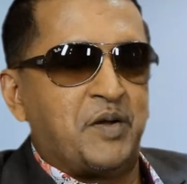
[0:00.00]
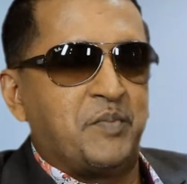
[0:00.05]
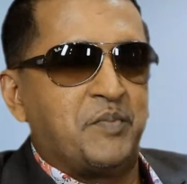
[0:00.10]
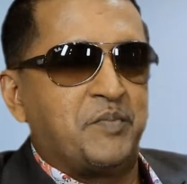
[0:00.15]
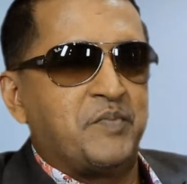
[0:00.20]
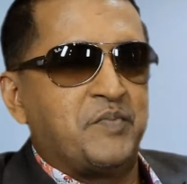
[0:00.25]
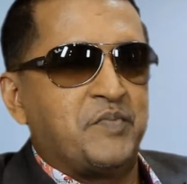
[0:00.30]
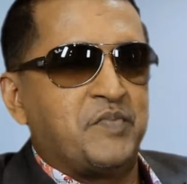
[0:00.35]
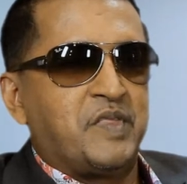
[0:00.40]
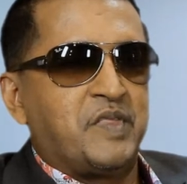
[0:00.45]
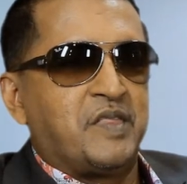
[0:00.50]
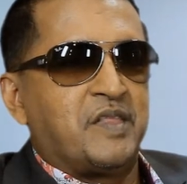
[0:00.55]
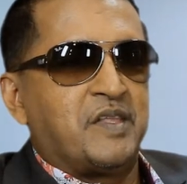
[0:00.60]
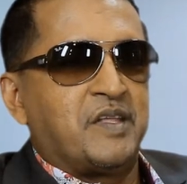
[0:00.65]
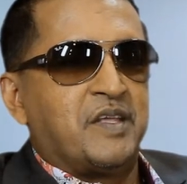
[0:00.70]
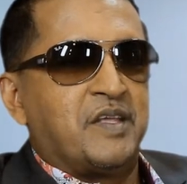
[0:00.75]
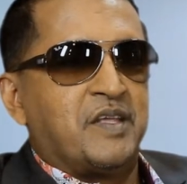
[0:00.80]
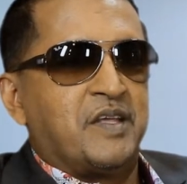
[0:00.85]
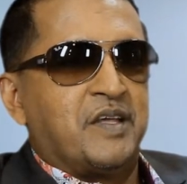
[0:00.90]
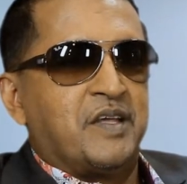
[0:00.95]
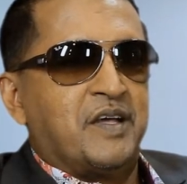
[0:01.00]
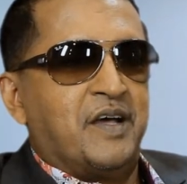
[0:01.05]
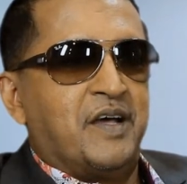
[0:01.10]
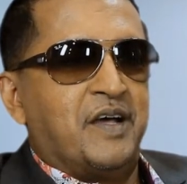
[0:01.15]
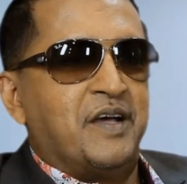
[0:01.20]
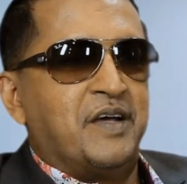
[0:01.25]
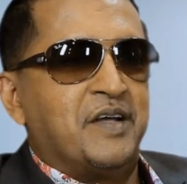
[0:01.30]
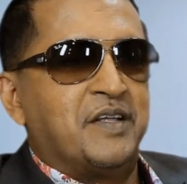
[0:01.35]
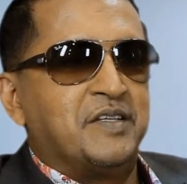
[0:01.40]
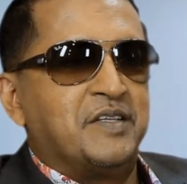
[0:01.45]
up.
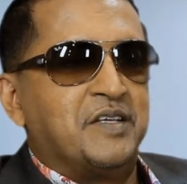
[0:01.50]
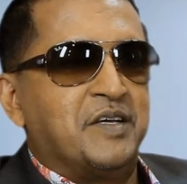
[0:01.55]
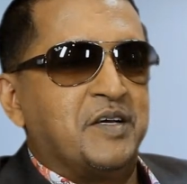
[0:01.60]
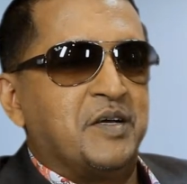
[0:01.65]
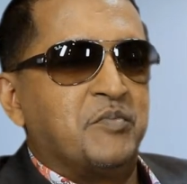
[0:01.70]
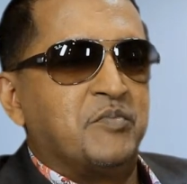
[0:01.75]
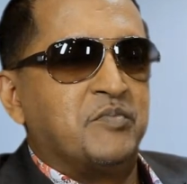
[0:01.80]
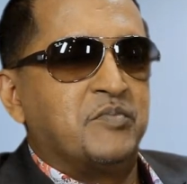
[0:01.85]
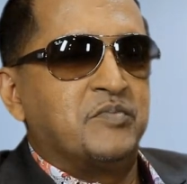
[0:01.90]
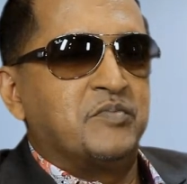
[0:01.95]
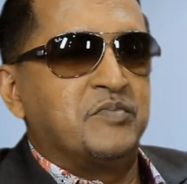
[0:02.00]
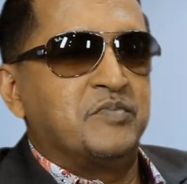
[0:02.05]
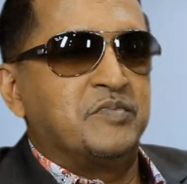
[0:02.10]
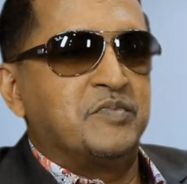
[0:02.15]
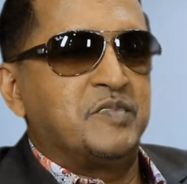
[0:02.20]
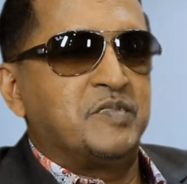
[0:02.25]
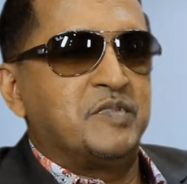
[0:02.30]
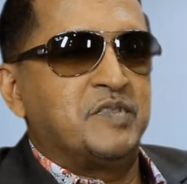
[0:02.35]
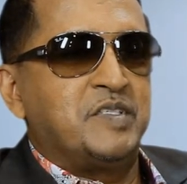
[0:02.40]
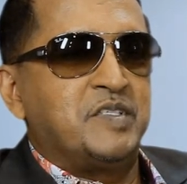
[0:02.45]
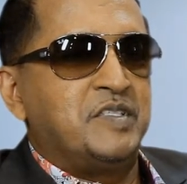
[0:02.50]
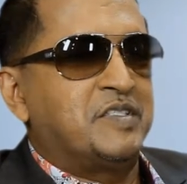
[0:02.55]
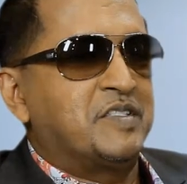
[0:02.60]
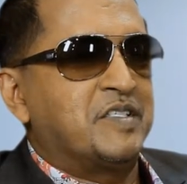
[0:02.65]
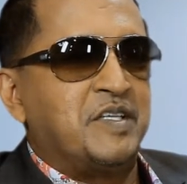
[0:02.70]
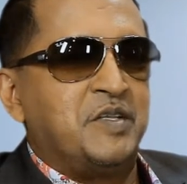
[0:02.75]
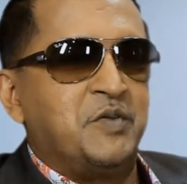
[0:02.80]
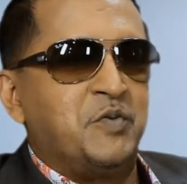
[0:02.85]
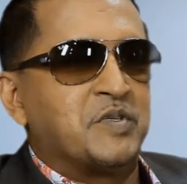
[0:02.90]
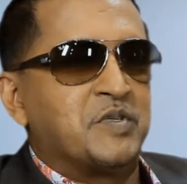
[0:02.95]
And he
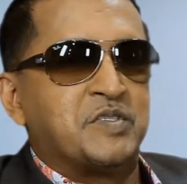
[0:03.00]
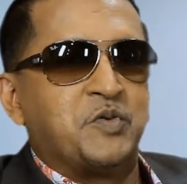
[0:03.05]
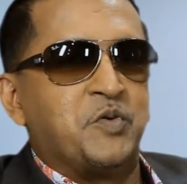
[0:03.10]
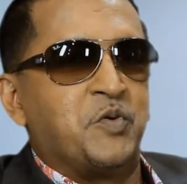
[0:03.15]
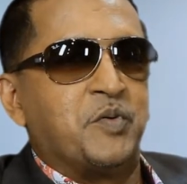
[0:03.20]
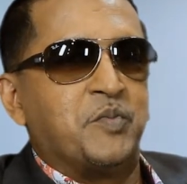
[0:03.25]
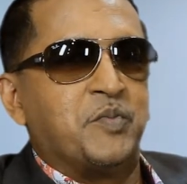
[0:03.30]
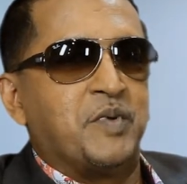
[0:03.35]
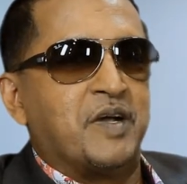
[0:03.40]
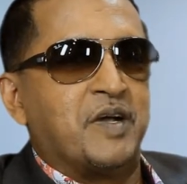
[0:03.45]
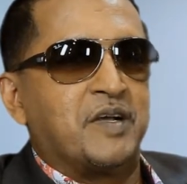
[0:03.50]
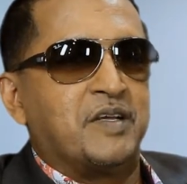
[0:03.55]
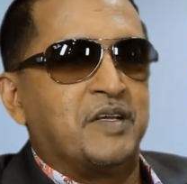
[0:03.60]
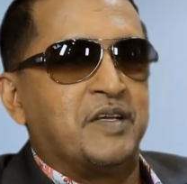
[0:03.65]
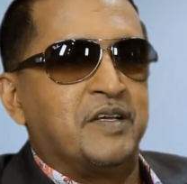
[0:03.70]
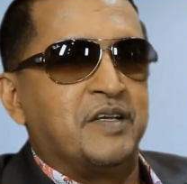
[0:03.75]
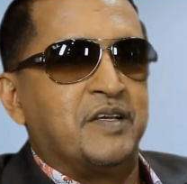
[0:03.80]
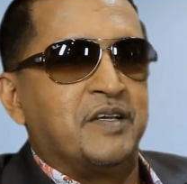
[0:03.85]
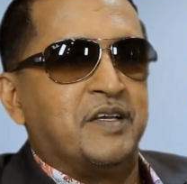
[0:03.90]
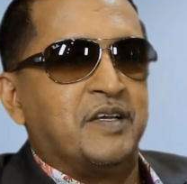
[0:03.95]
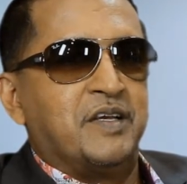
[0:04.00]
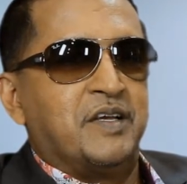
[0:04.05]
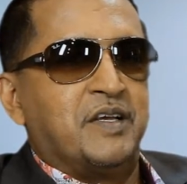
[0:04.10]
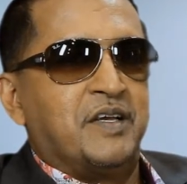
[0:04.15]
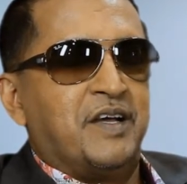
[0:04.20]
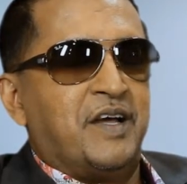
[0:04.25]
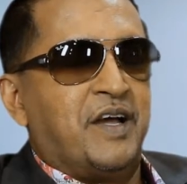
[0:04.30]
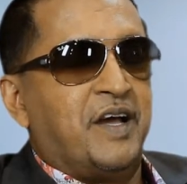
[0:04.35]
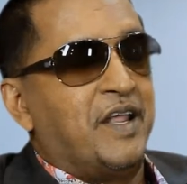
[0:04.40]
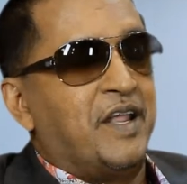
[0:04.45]
said he wasn't going back,
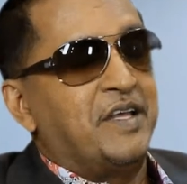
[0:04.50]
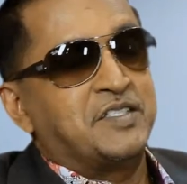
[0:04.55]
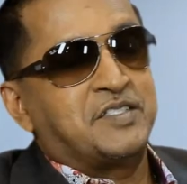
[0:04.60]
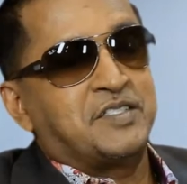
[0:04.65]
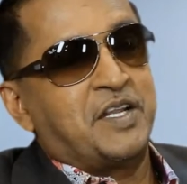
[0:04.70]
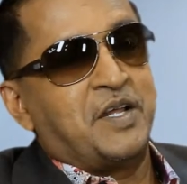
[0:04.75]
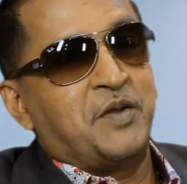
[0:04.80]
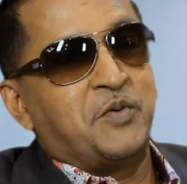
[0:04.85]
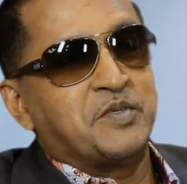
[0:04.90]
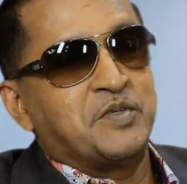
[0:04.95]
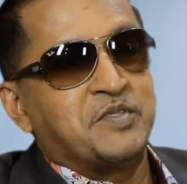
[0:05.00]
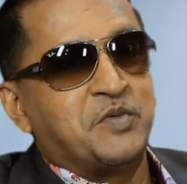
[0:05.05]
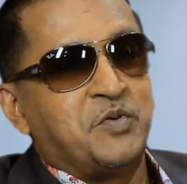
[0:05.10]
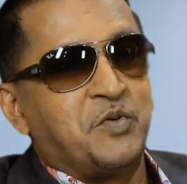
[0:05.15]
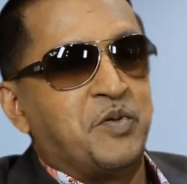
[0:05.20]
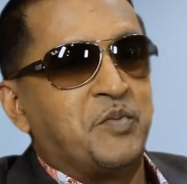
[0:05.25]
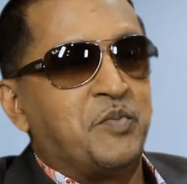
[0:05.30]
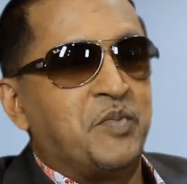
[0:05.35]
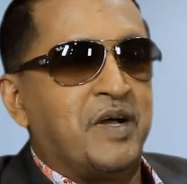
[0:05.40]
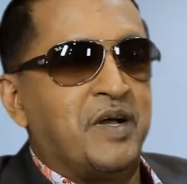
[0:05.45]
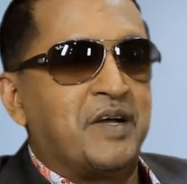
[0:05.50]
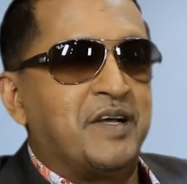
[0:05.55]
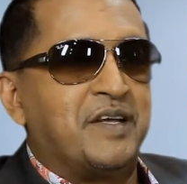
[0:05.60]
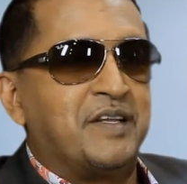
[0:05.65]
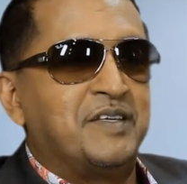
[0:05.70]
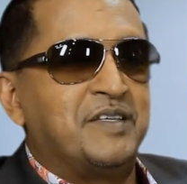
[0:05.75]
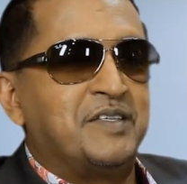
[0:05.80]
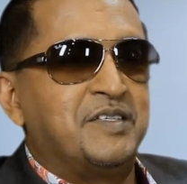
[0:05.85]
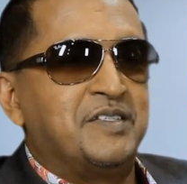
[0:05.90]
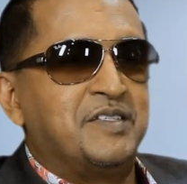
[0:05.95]
and I said I wasn't going back.
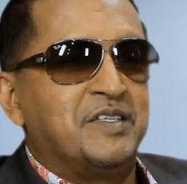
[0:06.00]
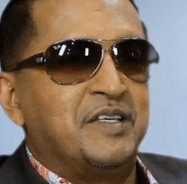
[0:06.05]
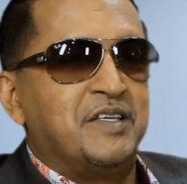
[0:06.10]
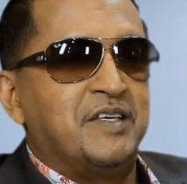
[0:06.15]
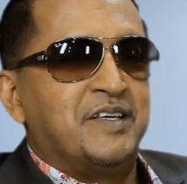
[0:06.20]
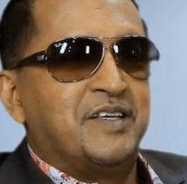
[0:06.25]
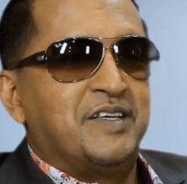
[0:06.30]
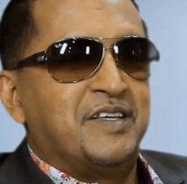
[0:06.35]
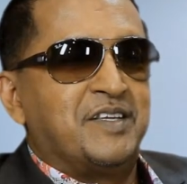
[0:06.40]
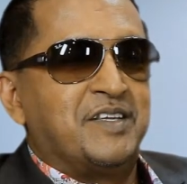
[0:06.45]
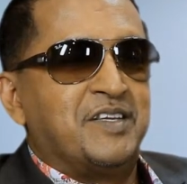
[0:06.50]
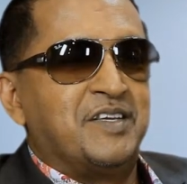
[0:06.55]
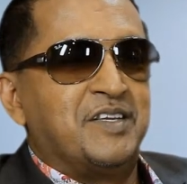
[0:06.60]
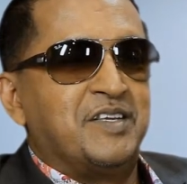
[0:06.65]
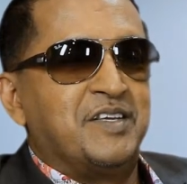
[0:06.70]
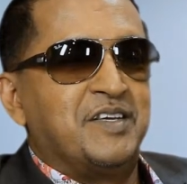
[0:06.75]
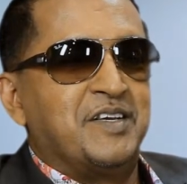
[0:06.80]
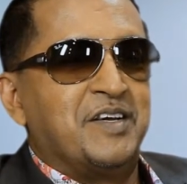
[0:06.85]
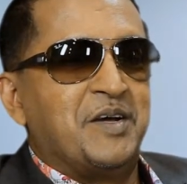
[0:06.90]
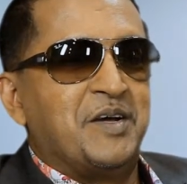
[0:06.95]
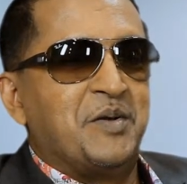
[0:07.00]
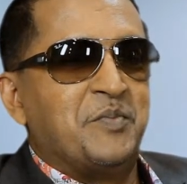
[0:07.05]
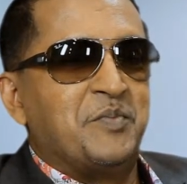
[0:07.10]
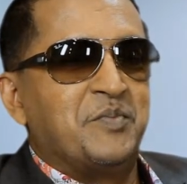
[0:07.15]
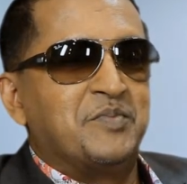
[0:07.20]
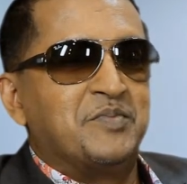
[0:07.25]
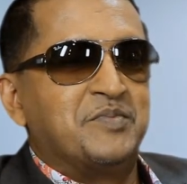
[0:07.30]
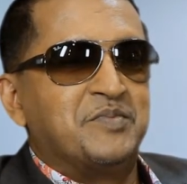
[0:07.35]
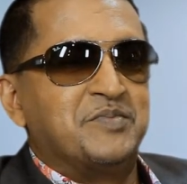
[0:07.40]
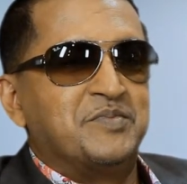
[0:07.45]
And
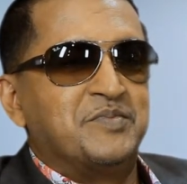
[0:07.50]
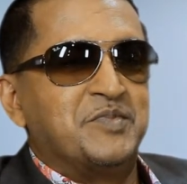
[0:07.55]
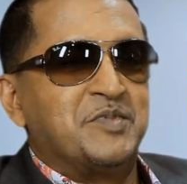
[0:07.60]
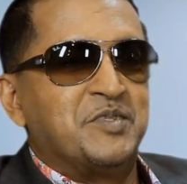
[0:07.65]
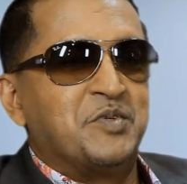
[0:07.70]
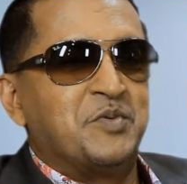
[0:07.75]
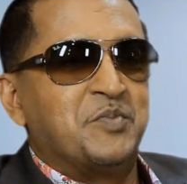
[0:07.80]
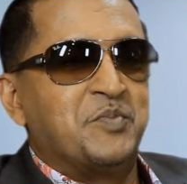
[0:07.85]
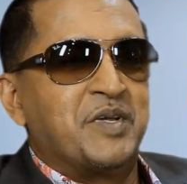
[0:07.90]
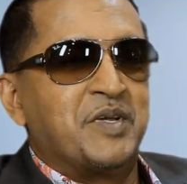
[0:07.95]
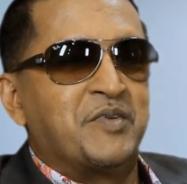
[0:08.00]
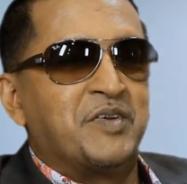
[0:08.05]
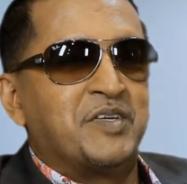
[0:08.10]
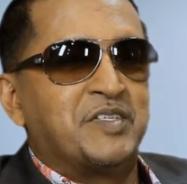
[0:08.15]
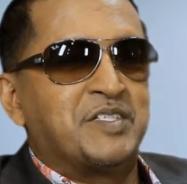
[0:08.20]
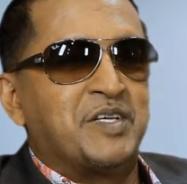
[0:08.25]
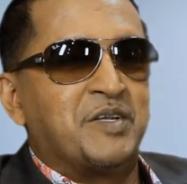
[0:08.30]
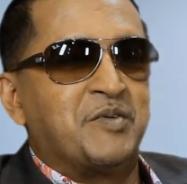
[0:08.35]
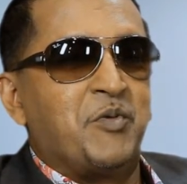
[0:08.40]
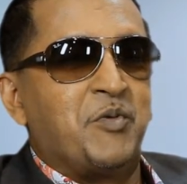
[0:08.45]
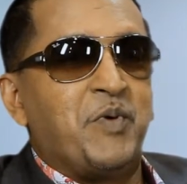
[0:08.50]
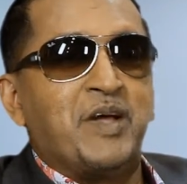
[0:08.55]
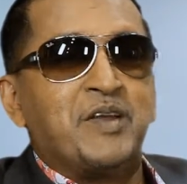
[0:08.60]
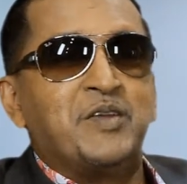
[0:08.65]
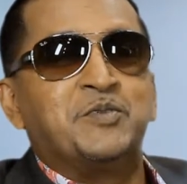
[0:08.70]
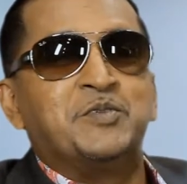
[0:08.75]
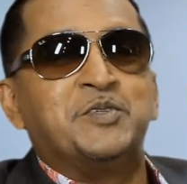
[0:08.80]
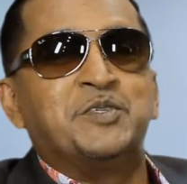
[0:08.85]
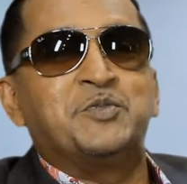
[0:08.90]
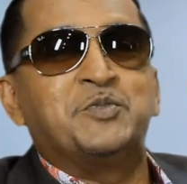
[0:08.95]
Big Rich said, well, why
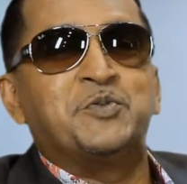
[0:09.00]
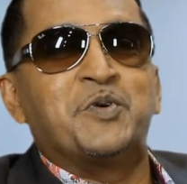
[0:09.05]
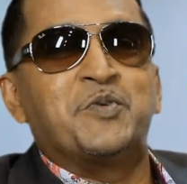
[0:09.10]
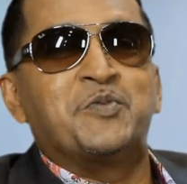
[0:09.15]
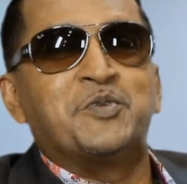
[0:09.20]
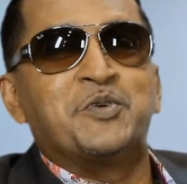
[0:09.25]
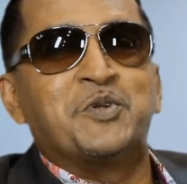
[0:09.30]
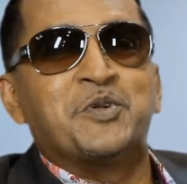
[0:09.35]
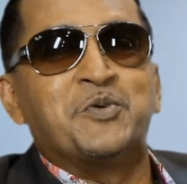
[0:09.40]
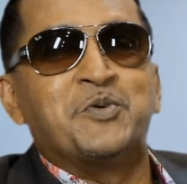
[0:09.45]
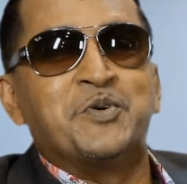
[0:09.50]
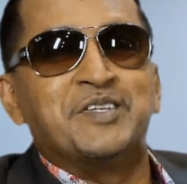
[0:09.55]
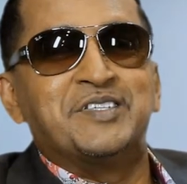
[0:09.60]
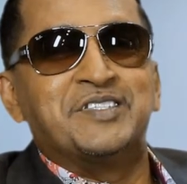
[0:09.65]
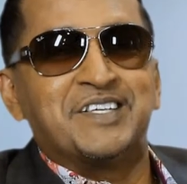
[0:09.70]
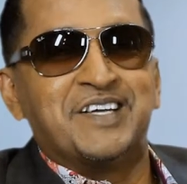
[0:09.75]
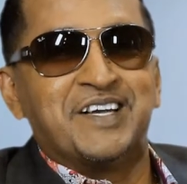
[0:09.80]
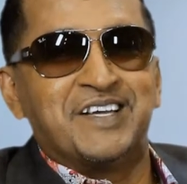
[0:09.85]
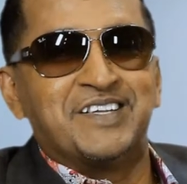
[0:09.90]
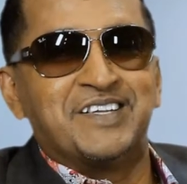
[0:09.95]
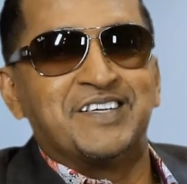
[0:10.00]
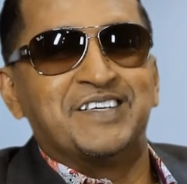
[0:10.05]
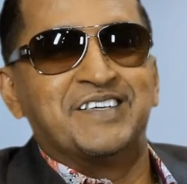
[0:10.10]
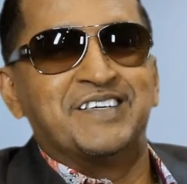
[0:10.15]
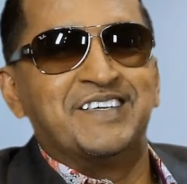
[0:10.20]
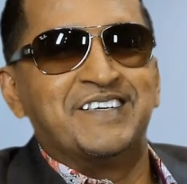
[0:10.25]
don't the two of you all go in together?